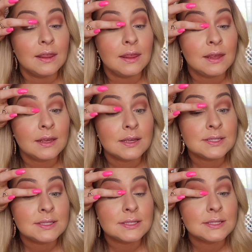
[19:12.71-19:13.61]

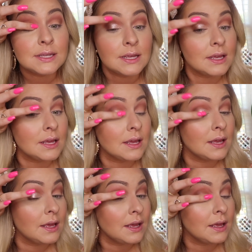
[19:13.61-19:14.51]
This
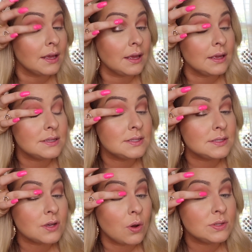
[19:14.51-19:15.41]
is
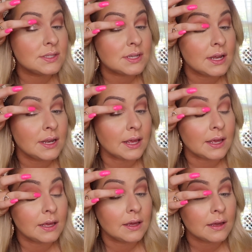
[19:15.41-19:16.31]
so
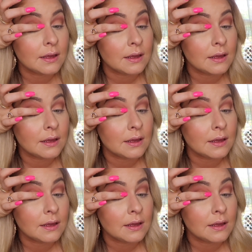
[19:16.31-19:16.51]
stunning.